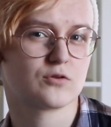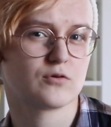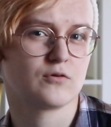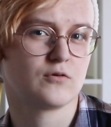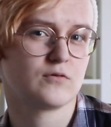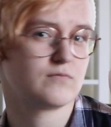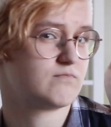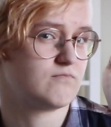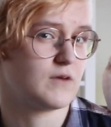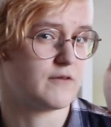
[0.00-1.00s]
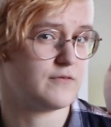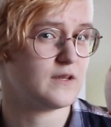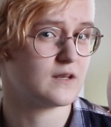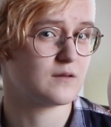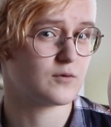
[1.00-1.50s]
to a
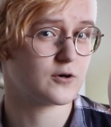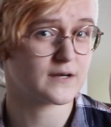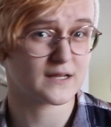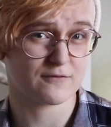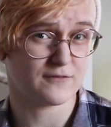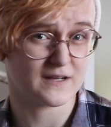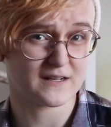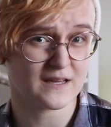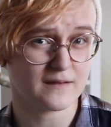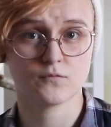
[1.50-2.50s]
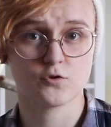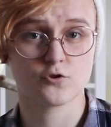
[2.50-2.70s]
feed in the morning and a feed at night.